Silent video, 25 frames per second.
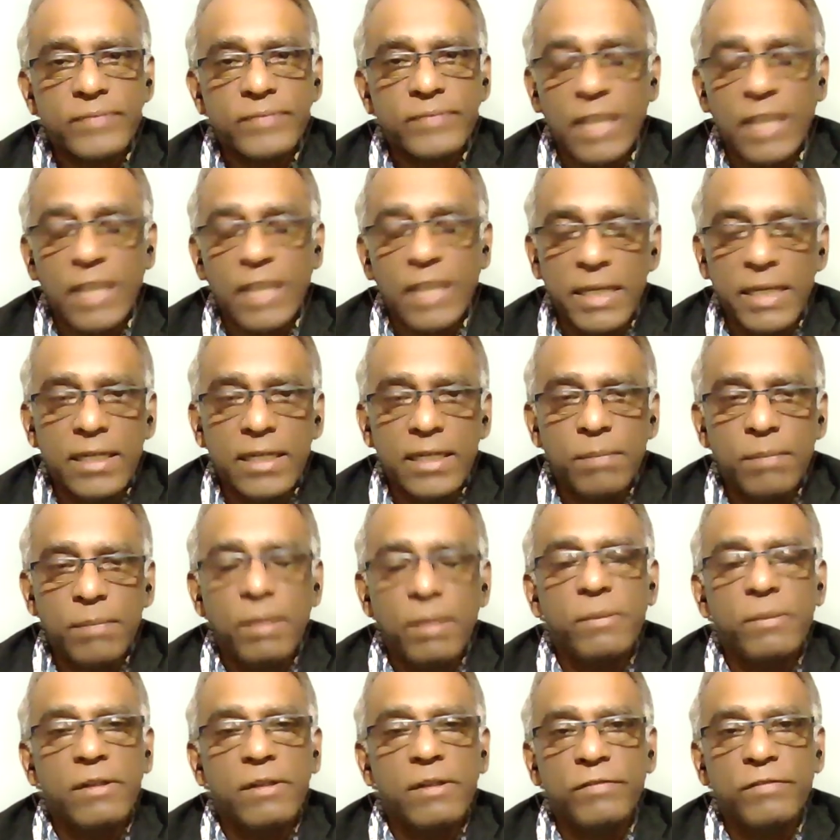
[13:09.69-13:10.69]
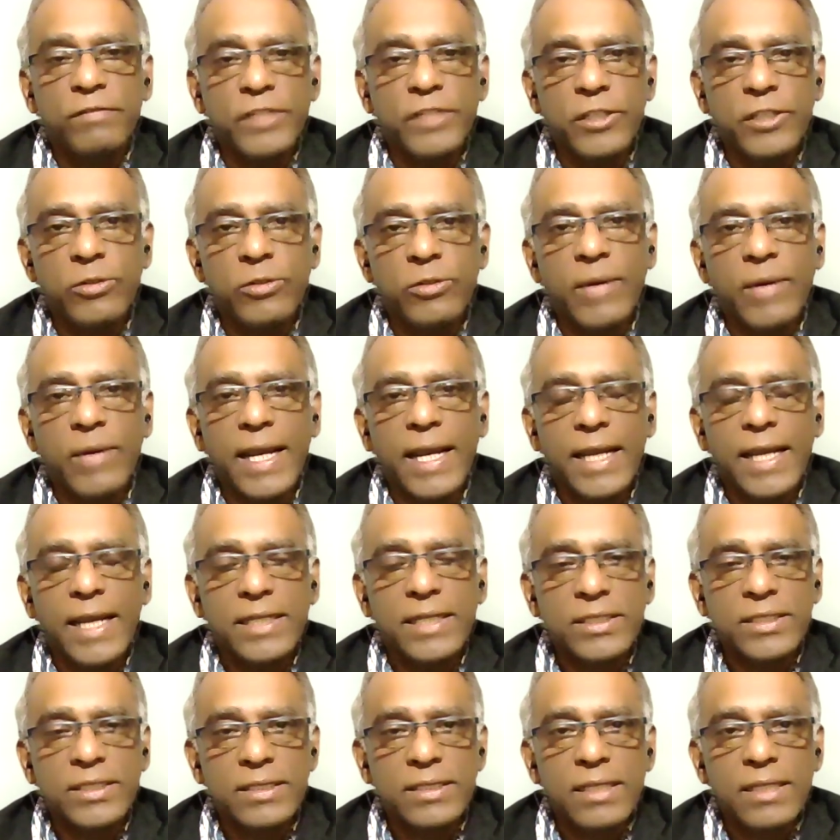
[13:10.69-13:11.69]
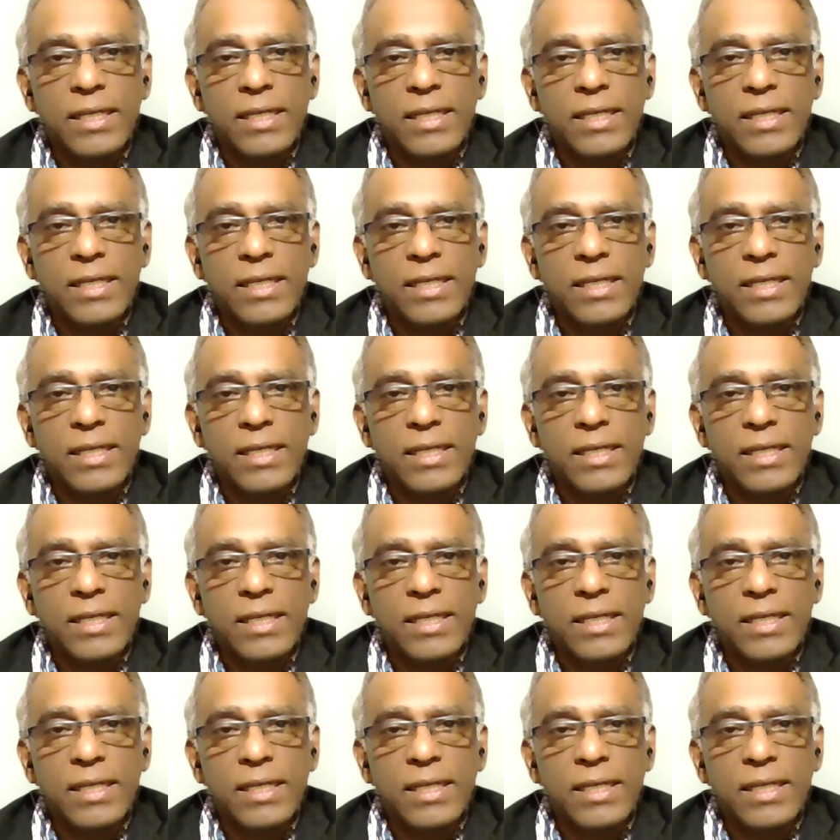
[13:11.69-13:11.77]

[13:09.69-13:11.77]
I mean, a puppet of the US.